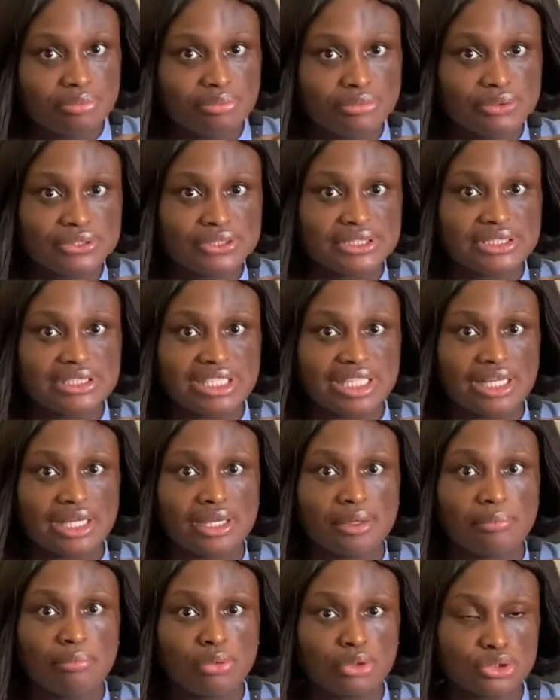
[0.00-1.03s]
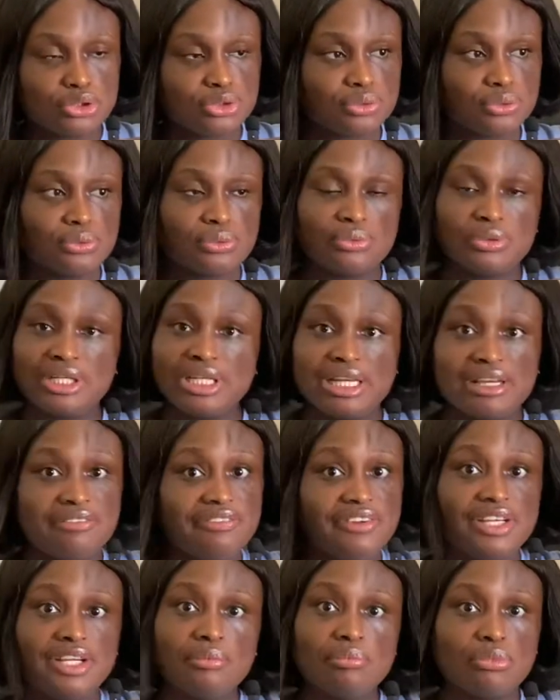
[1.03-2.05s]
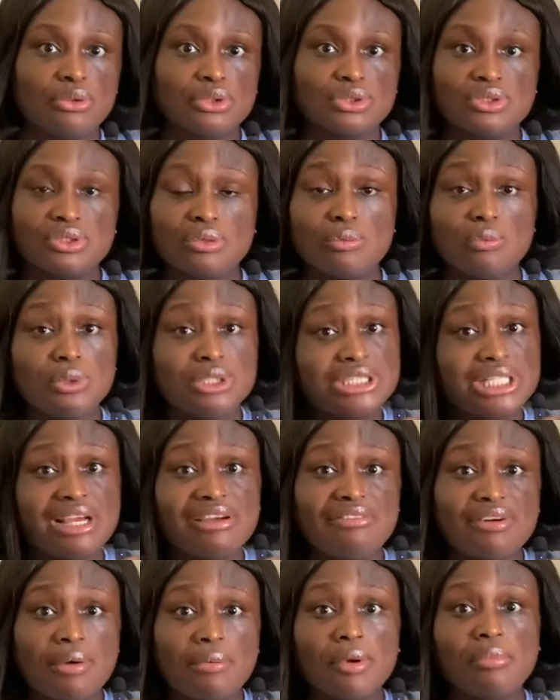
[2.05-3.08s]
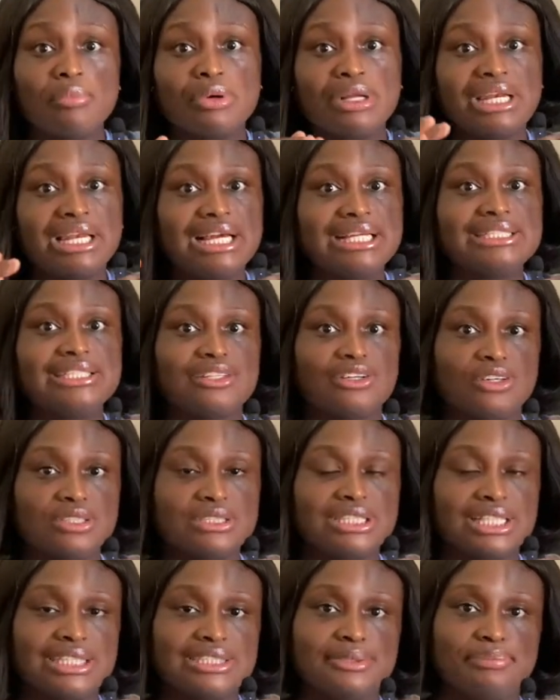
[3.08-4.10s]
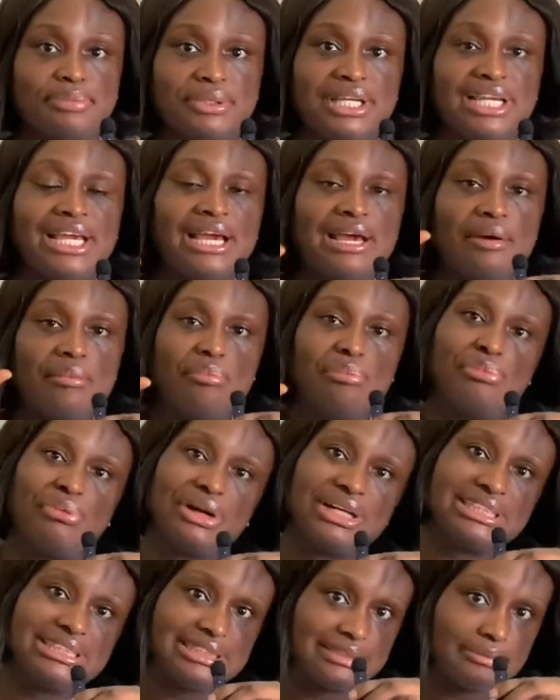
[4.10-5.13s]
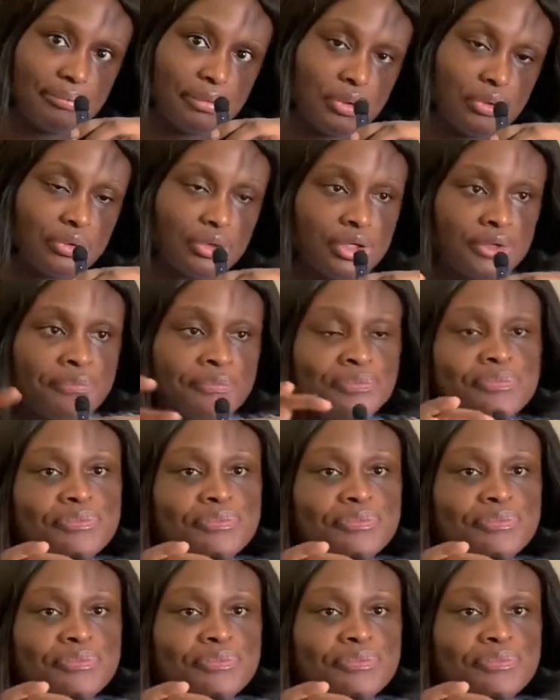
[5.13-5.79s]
put it in a bottle, in a feeding bottle, whichever way, but let the content be breast milk.